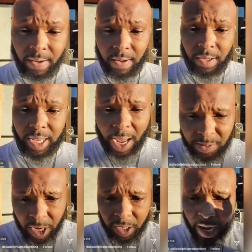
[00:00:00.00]
The cops
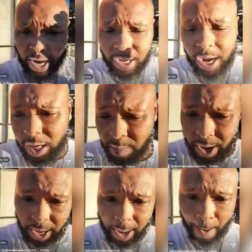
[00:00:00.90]
thought that I had a gun in my
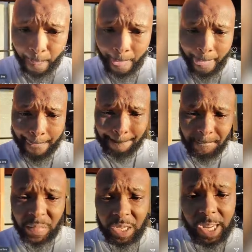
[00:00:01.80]
hand.
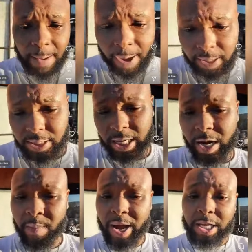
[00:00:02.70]
Another cop had to tell
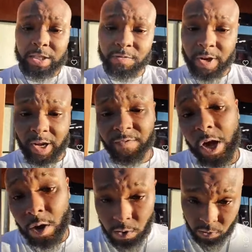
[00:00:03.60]
everybody it's his fucking
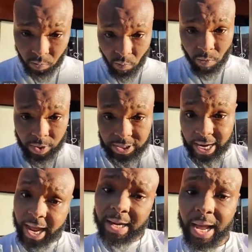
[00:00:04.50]
phone.
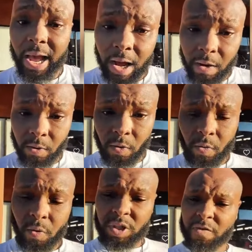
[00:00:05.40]
Stand down.
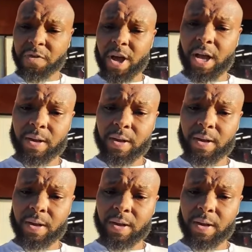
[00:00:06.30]
What the fuck?